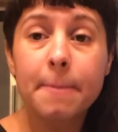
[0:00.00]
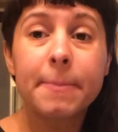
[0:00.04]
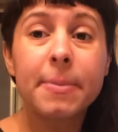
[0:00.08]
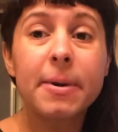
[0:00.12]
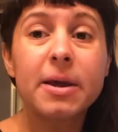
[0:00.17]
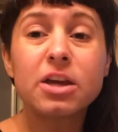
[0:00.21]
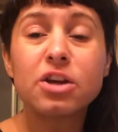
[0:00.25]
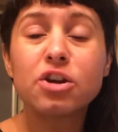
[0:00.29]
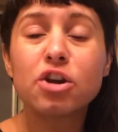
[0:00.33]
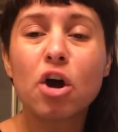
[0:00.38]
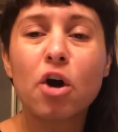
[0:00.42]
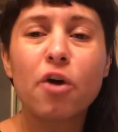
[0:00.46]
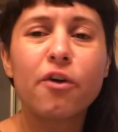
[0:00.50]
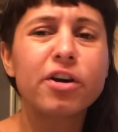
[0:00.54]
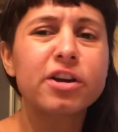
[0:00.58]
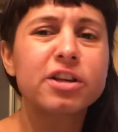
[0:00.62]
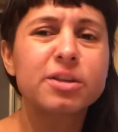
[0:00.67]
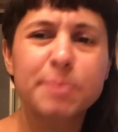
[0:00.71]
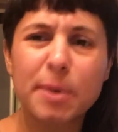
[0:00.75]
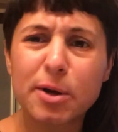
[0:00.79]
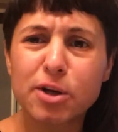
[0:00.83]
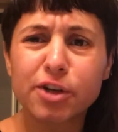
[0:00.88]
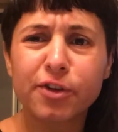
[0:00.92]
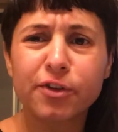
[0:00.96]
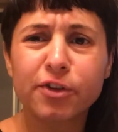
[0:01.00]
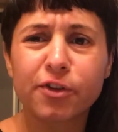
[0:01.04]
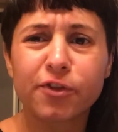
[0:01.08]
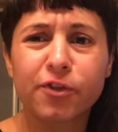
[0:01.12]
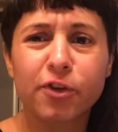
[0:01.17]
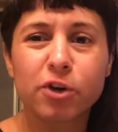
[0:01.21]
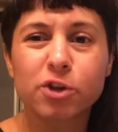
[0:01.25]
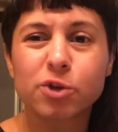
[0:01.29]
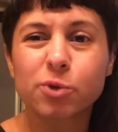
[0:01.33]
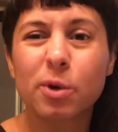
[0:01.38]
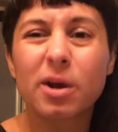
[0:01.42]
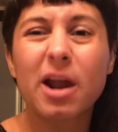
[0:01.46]
But, you know, especially for the
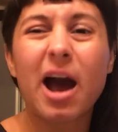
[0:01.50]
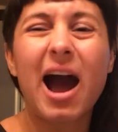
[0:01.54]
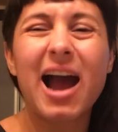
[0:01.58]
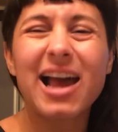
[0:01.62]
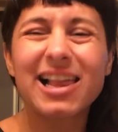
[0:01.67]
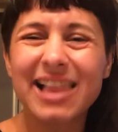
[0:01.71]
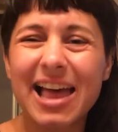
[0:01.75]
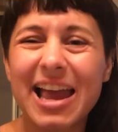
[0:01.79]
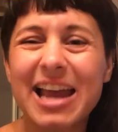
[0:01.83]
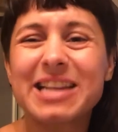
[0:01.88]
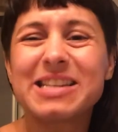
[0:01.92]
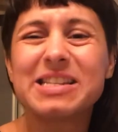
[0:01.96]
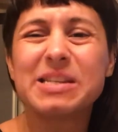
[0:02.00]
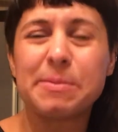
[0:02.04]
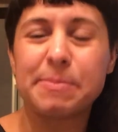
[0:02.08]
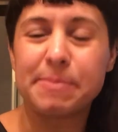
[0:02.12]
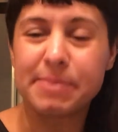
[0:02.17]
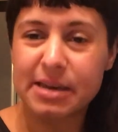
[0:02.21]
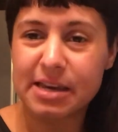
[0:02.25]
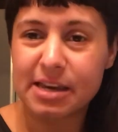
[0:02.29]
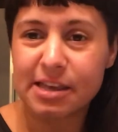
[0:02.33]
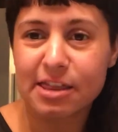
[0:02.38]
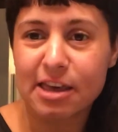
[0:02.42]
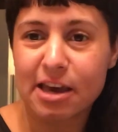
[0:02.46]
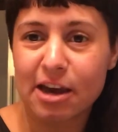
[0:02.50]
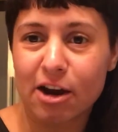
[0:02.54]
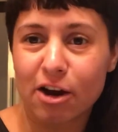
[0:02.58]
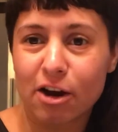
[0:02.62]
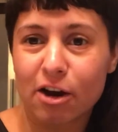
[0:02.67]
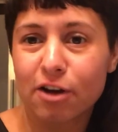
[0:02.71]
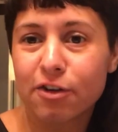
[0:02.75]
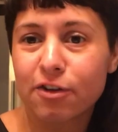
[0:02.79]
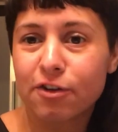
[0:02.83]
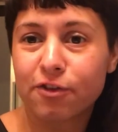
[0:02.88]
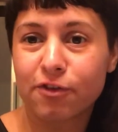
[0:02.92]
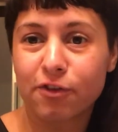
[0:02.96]
first one, I like to be
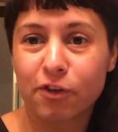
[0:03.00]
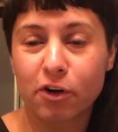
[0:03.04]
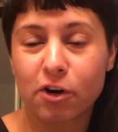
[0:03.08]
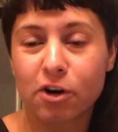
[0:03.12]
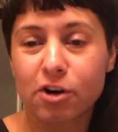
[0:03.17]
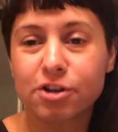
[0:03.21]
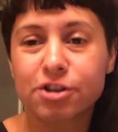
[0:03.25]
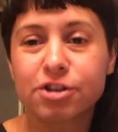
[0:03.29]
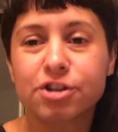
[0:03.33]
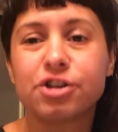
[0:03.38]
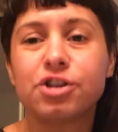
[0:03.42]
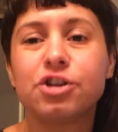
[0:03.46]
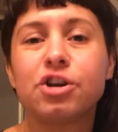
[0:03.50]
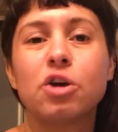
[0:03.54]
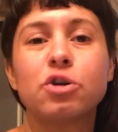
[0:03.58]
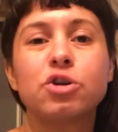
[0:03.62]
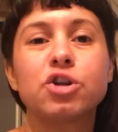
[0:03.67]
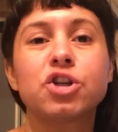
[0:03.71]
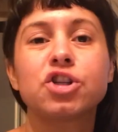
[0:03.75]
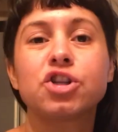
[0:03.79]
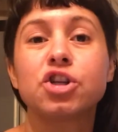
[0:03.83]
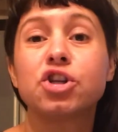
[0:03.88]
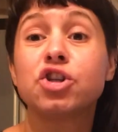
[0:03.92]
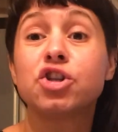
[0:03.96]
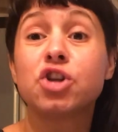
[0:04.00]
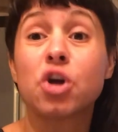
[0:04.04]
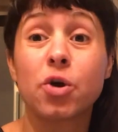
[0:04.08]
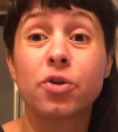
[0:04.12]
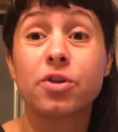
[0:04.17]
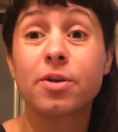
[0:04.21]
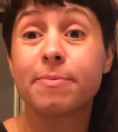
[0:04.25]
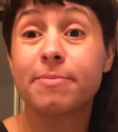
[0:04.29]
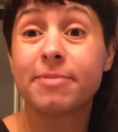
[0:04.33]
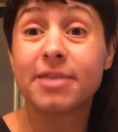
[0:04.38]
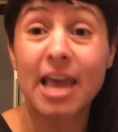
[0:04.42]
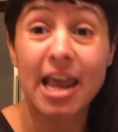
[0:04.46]
there first, you know, just to show
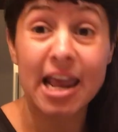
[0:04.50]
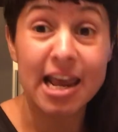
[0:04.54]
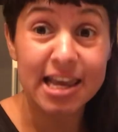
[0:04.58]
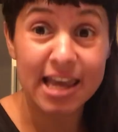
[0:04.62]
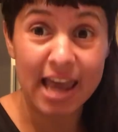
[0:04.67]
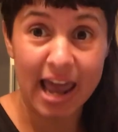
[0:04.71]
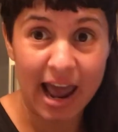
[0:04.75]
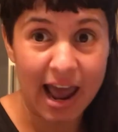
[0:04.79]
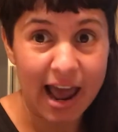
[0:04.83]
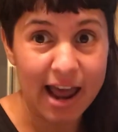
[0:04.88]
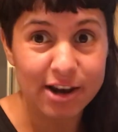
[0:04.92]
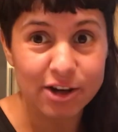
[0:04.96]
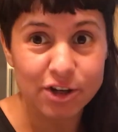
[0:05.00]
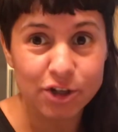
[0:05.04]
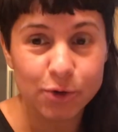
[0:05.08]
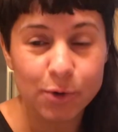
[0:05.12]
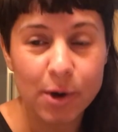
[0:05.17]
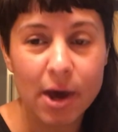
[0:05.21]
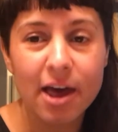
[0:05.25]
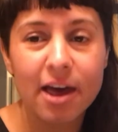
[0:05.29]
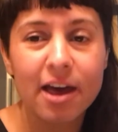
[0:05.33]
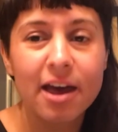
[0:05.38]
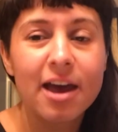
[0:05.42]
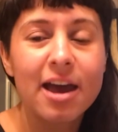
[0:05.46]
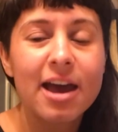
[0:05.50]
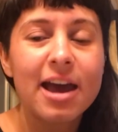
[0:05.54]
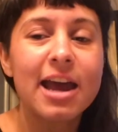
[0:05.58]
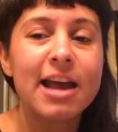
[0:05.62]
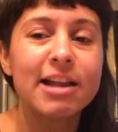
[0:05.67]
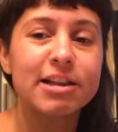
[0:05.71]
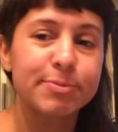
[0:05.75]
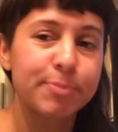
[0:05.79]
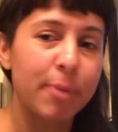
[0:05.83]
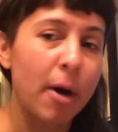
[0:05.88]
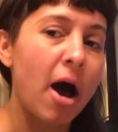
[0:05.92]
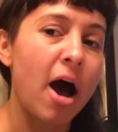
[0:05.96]
them they can do it.
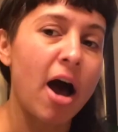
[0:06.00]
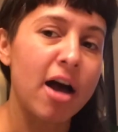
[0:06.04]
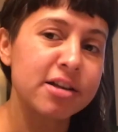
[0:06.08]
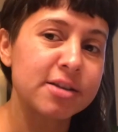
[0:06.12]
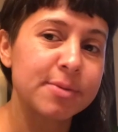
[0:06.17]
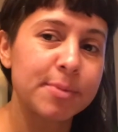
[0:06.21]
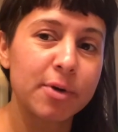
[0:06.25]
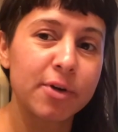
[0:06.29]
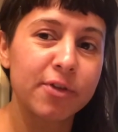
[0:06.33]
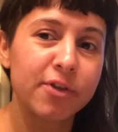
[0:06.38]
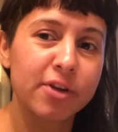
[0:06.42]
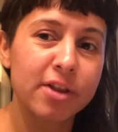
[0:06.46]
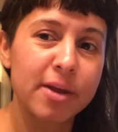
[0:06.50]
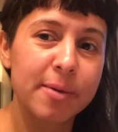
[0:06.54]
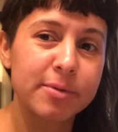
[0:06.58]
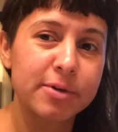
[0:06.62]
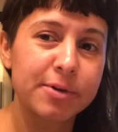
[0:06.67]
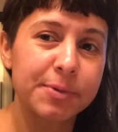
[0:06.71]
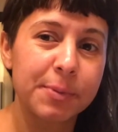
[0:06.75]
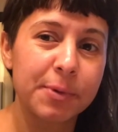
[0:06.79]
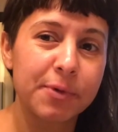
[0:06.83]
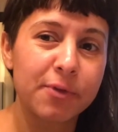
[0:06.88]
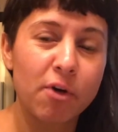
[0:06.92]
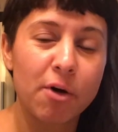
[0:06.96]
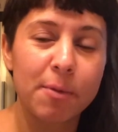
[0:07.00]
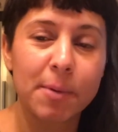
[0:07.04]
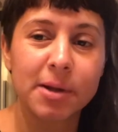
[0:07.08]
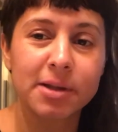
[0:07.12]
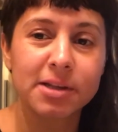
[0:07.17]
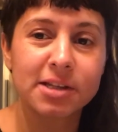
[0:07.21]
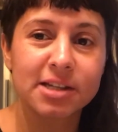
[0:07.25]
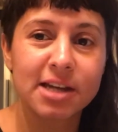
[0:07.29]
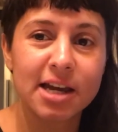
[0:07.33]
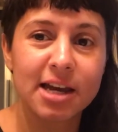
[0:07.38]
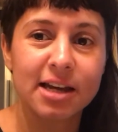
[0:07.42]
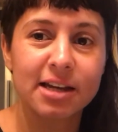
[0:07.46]
It's possible for them to perform on
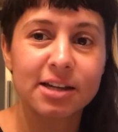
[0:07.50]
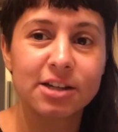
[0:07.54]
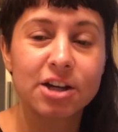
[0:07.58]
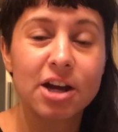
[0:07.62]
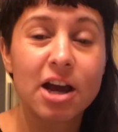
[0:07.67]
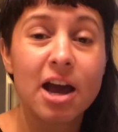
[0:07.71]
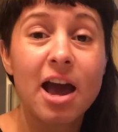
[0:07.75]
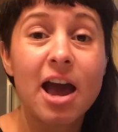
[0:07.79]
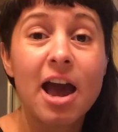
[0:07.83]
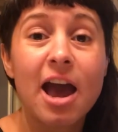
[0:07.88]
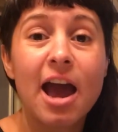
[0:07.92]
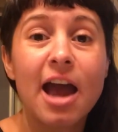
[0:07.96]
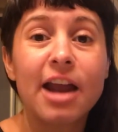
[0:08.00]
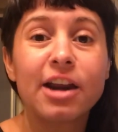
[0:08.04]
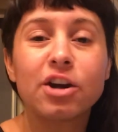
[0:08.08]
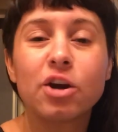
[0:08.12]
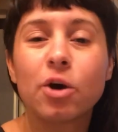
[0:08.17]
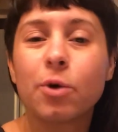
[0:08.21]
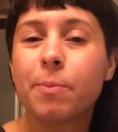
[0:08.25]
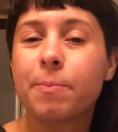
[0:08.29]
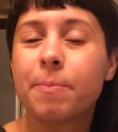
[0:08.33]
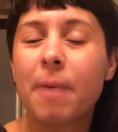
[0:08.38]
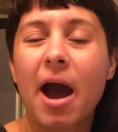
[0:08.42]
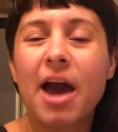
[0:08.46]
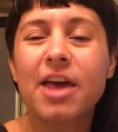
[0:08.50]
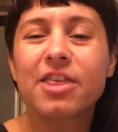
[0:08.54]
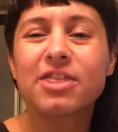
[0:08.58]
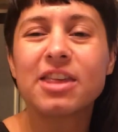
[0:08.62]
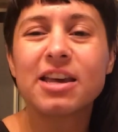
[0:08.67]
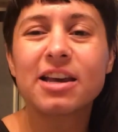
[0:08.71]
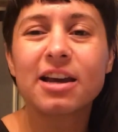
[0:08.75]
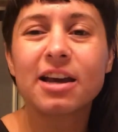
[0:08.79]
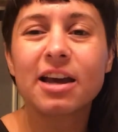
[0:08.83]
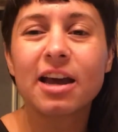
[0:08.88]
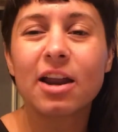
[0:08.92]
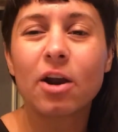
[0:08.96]
stage. And, you know, I
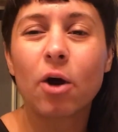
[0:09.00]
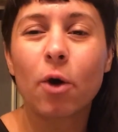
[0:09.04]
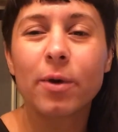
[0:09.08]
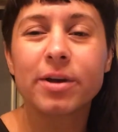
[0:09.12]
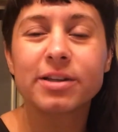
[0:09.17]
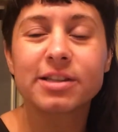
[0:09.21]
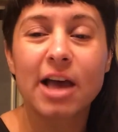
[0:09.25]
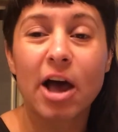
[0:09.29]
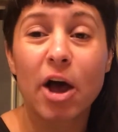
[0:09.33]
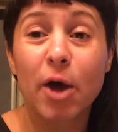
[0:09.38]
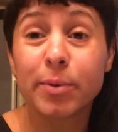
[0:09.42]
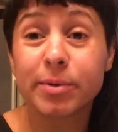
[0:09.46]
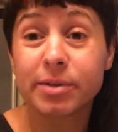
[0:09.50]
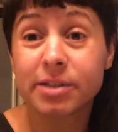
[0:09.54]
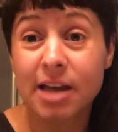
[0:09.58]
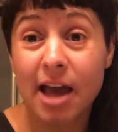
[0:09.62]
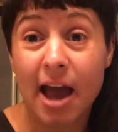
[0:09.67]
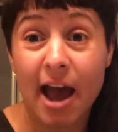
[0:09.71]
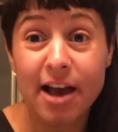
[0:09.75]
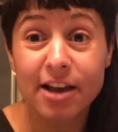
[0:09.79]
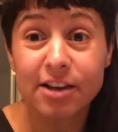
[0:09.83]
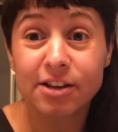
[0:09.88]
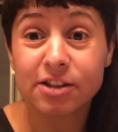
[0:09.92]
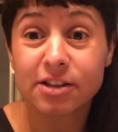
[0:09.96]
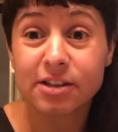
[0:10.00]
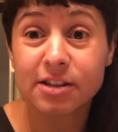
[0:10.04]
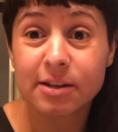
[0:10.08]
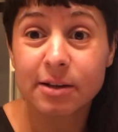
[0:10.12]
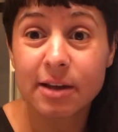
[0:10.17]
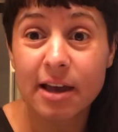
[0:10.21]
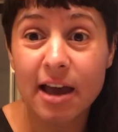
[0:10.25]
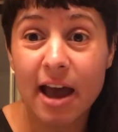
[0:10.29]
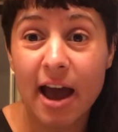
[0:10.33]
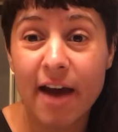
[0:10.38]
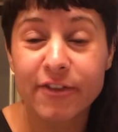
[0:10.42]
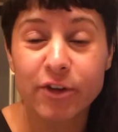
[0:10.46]
think it always helps to
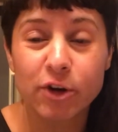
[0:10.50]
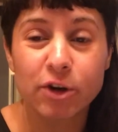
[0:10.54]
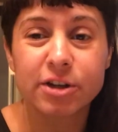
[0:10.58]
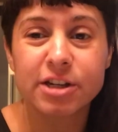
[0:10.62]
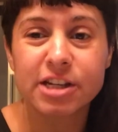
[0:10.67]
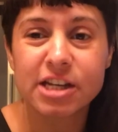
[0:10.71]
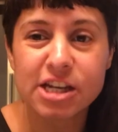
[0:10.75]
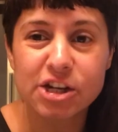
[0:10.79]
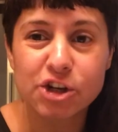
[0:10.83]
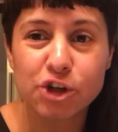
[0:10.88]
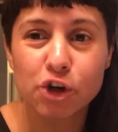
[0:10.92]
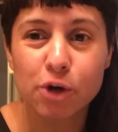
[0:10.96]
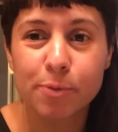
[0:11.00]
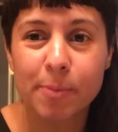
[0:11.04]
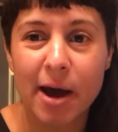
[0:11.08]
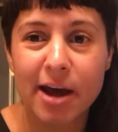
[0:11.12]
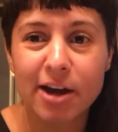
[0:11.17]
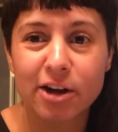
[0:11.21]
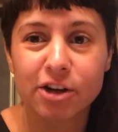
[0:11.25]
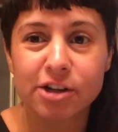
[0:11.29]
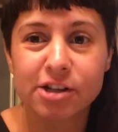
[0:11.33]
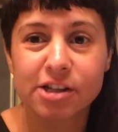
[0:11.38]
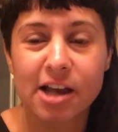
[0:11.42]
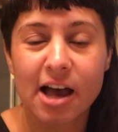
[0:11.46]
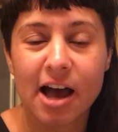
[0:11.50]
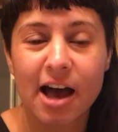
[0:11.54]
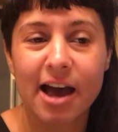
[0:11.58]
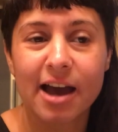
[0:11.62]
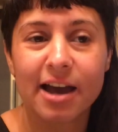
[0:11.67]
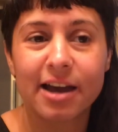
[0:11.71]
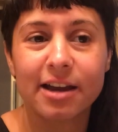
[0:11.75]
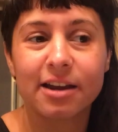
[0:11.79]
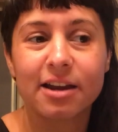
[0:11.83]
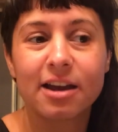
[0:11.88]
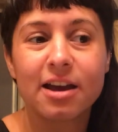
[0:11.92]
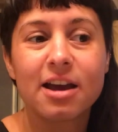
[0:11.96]
have your teacher by your
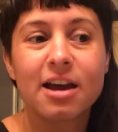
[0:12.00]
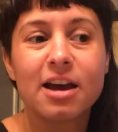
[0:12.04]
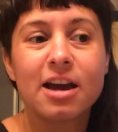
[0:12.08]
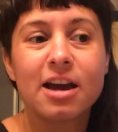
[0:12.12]
side,